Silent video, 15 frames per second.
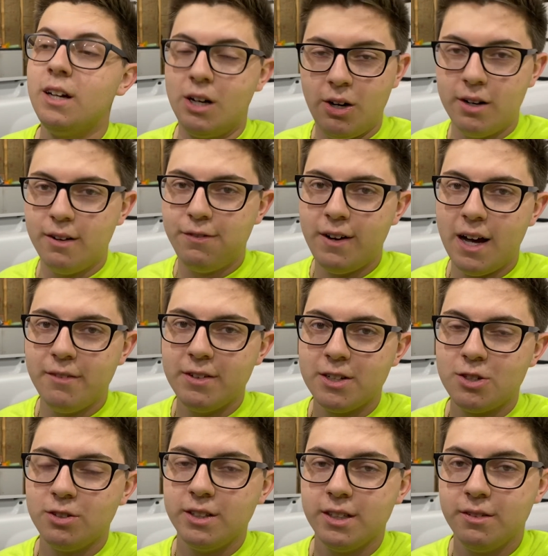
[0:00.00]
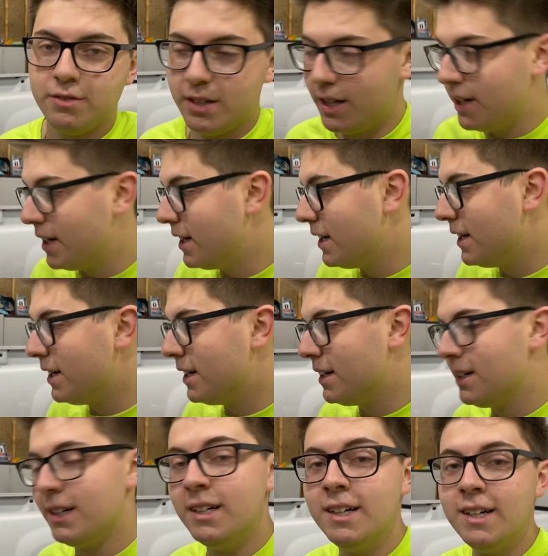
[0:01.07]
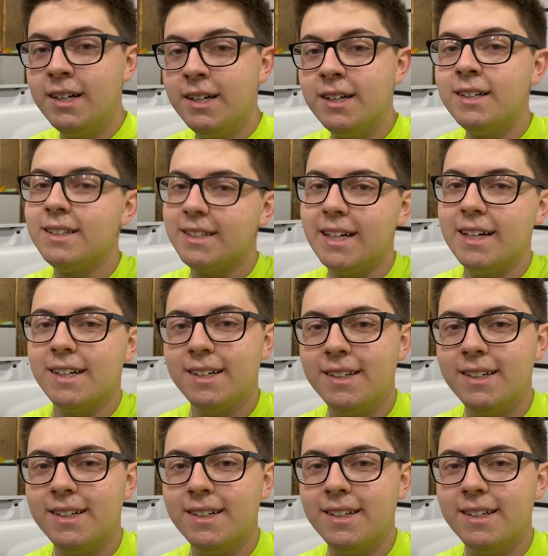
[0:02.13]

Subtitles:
on a 5-inch lift. Yeah.